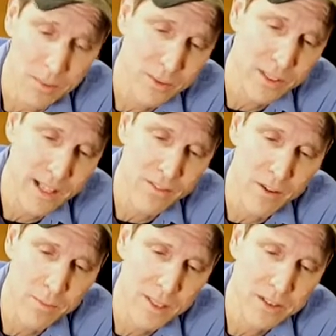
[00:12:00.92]
It was an
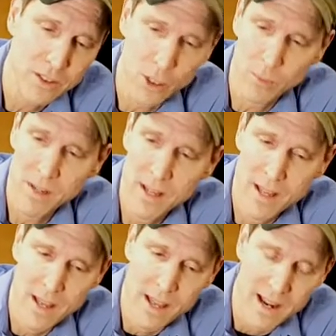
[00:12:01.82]
FFP scope,
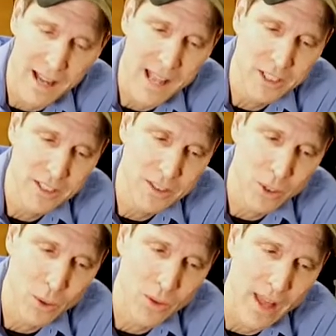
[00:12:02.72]
and I actually
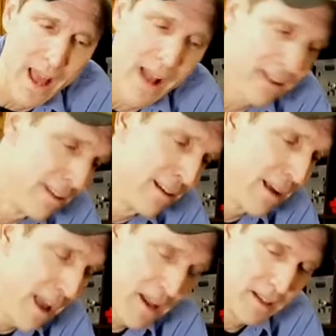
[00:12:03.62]
sold that
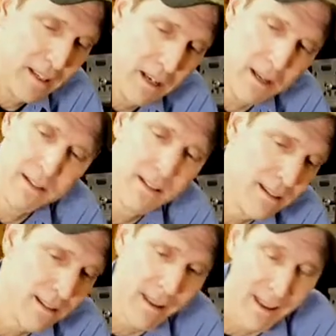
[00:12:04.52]
and a gun
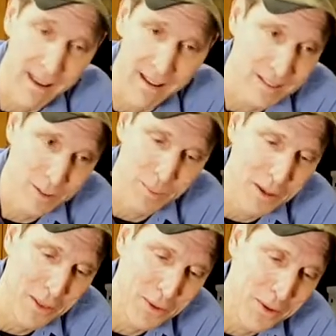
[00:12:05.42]
and some
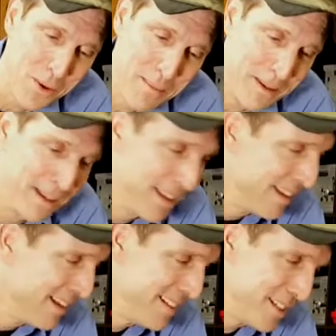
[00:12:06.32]
other equipment
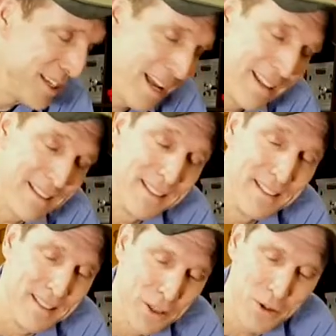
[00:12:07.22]
to get
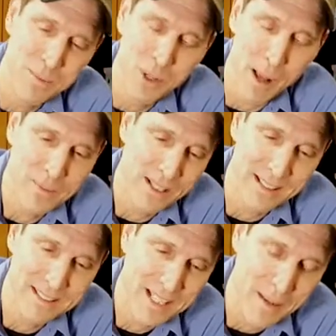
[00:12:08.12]
the thermal optic
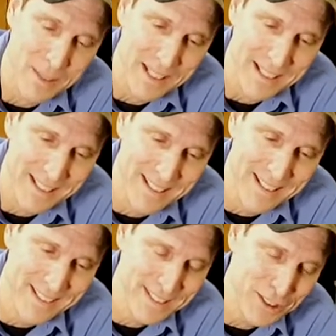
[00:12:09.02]
that's coming in.
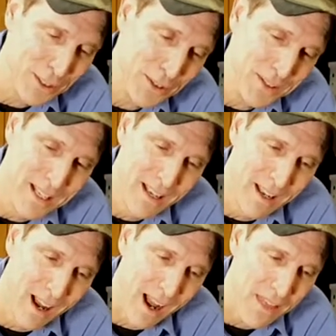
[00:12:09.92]
So
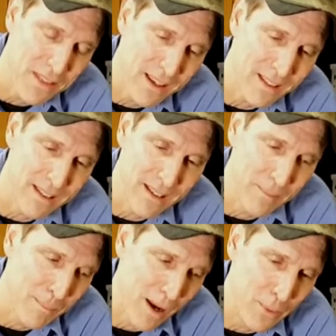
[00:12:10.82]
I think
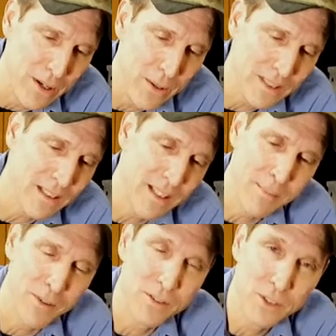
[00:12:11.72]
that by reducing the
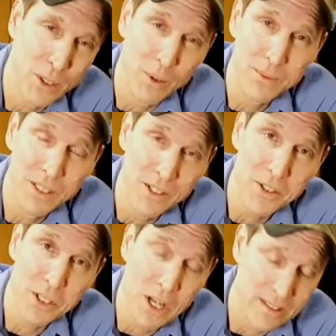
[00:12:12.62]
number of scopes in your
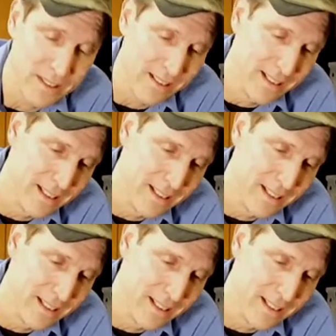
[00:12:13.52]
closet,